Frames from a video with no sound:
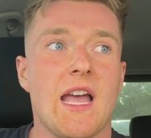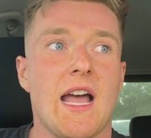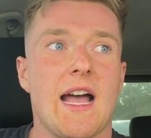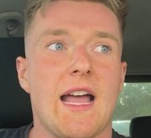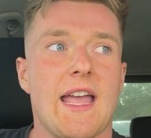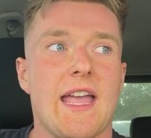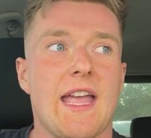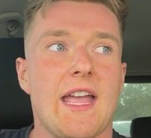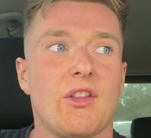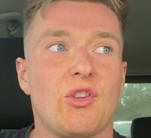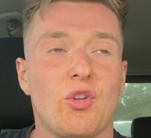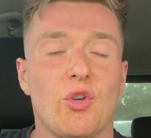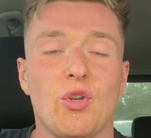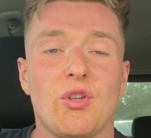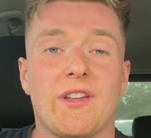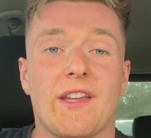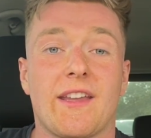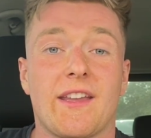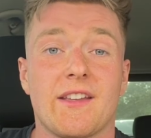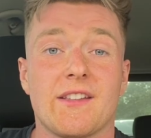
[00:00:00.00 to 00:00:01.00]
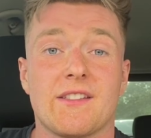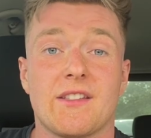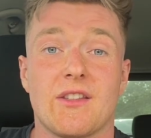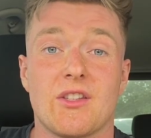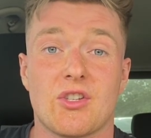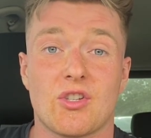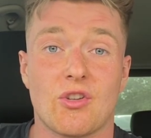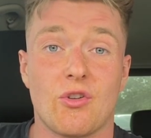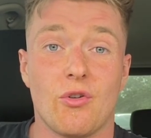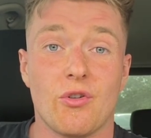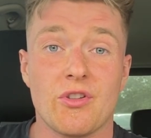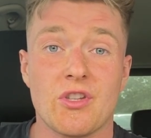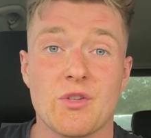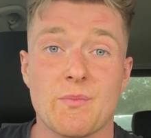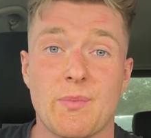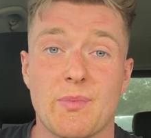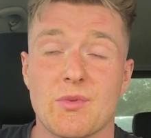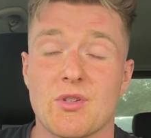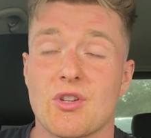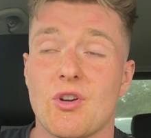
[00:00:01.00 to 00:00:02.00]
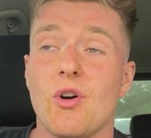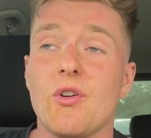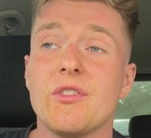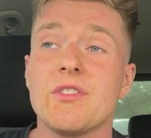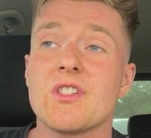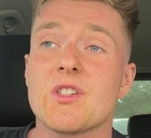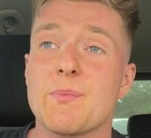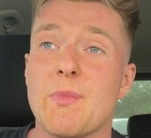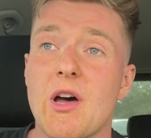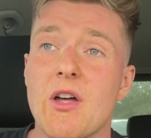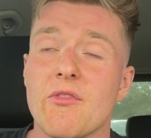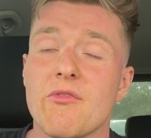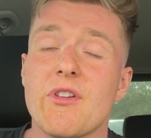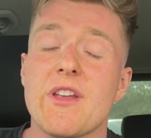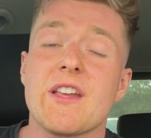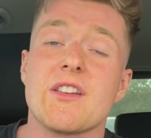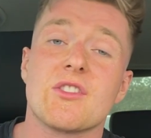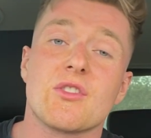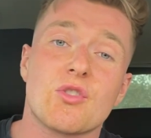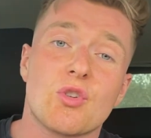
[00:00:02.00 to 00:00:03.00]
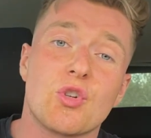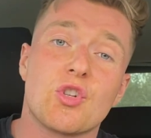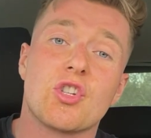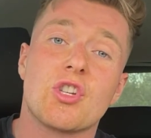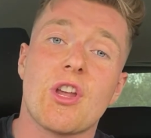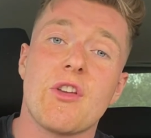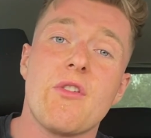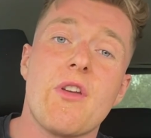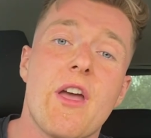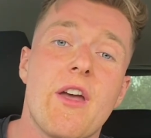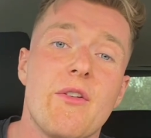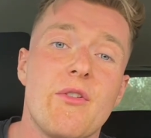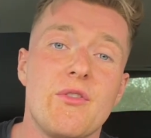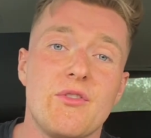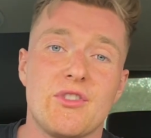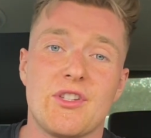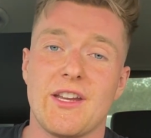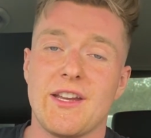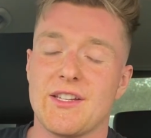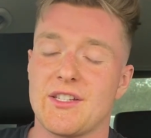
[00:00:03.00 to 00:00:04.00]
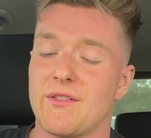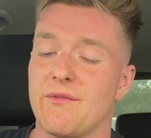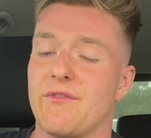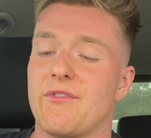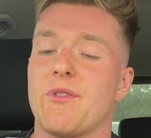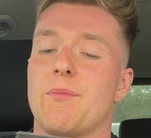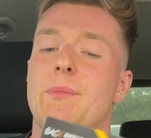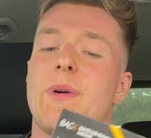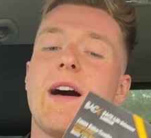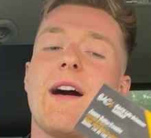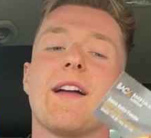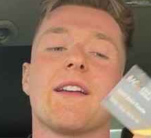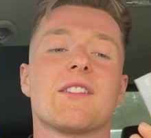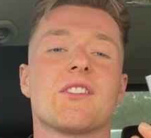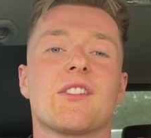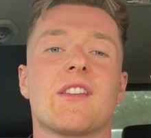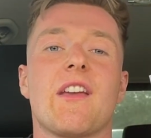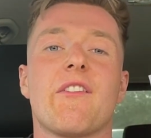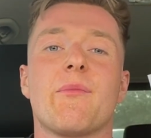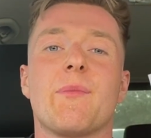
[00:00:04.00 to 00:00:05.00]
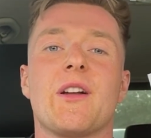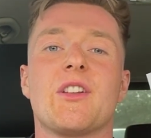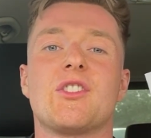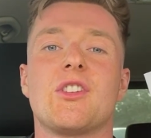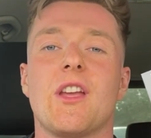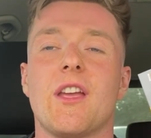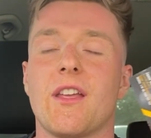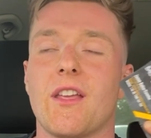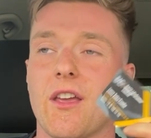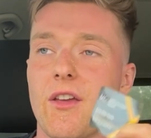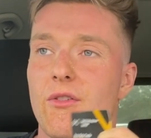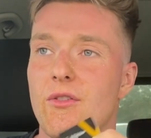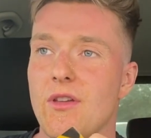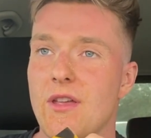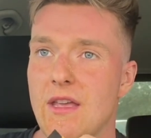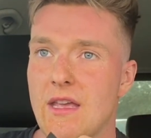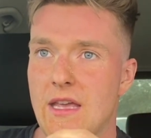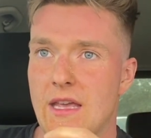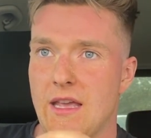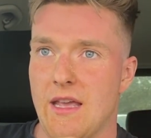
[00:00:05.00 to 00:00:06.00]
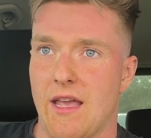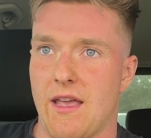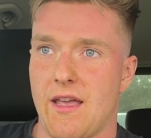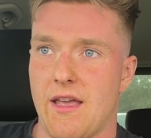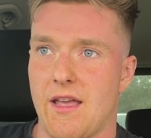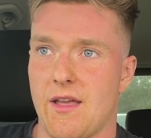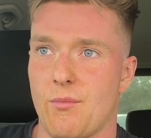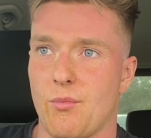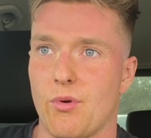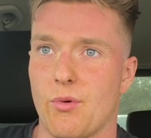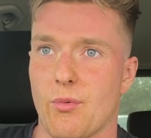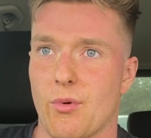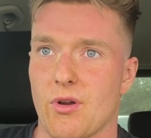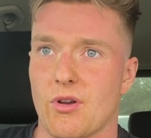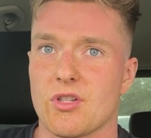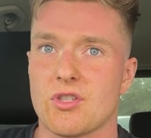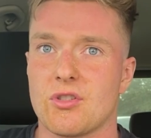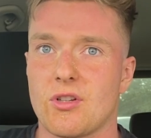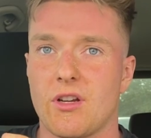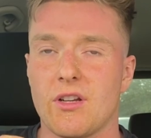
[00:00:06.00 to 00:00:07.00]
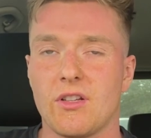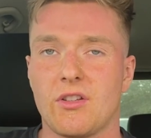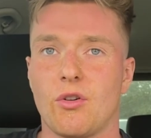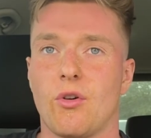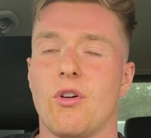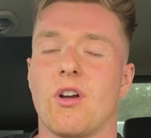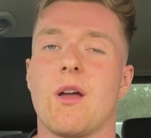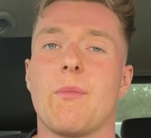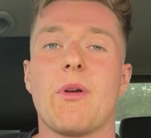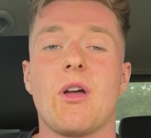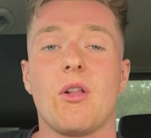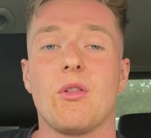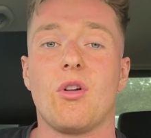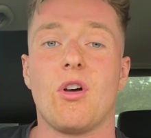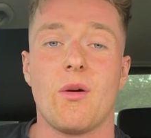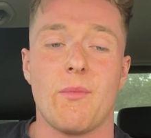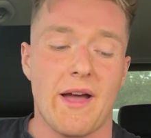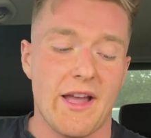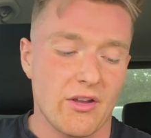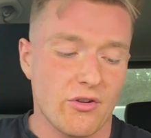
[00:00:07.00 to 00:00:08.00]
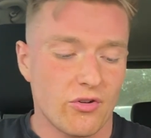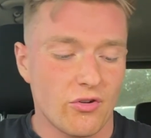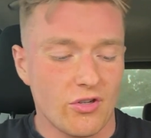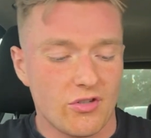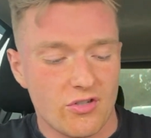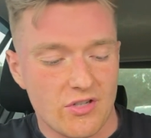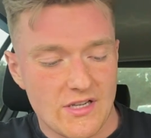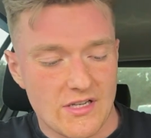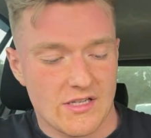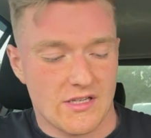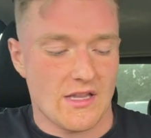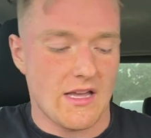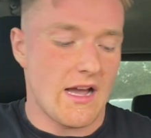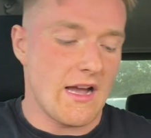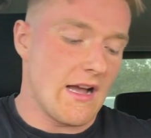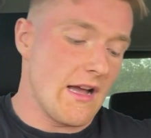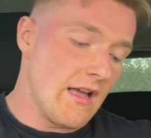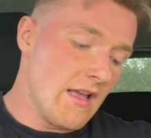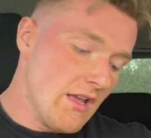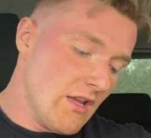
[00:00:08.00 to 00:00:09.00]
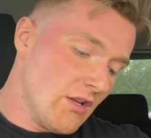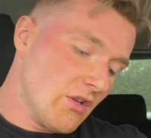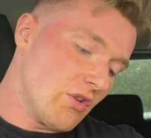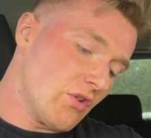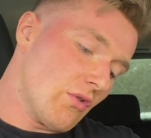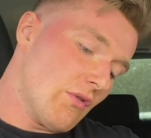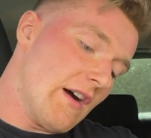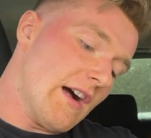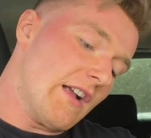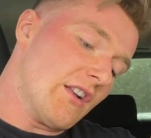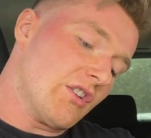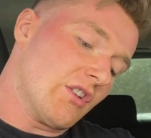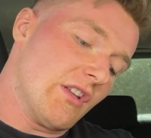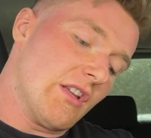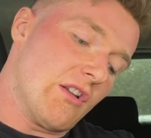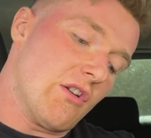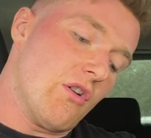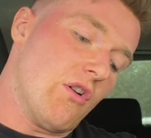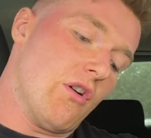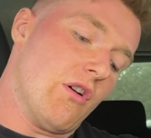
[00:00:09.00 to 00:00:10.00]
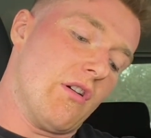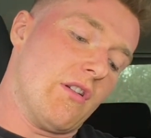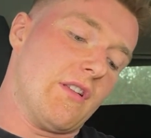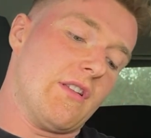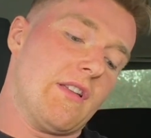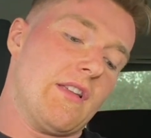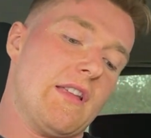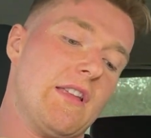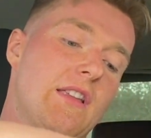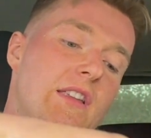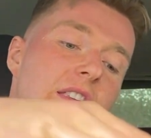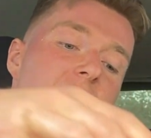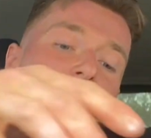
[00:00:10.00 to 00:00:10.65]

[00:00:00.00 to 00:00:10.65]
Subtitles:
2 tickets to the Scotland Spartan Race. So shout out Jason from Bax, give him a check out. We're starting talking about a lot of micronutrients that. So I actually got, he's